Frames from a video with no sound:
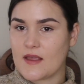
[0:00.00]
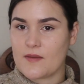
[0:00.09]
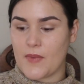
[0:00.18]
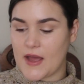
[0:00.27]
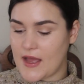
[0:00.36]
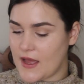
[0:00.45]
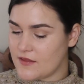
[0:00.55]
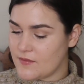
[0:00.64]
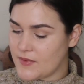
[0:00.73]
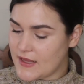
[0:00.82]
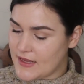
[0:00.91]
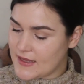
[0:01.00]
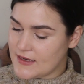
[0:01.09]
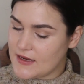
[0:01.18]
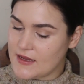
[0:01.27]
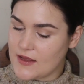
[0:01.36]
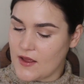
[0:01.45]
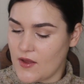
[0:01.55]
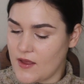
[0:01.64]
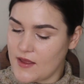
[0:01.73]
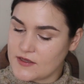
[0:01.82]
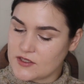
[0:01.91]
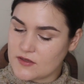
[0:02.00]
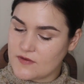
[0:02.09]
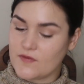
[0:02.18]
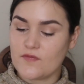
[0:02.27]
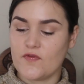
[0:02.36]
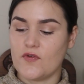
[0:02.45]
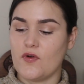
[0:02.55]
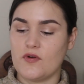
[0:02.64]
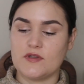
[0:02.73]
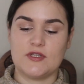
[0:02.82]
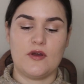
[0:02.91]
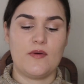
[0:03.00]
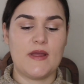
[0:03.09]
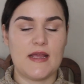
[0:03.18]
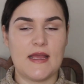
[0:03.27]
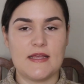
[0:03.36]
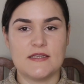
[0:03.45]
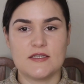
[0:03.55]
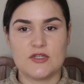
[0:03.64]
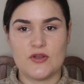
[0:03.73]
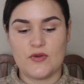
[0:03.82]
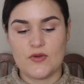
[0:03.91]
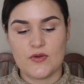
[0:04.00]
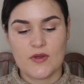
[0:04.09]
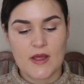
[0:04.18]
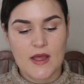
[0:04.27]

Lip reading: My other plan for sewing is to